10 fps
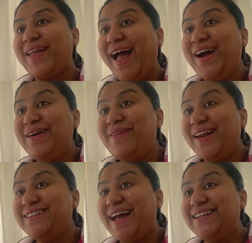I got
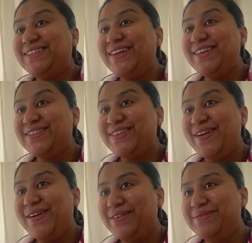monetized
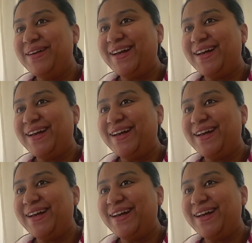on YouTube.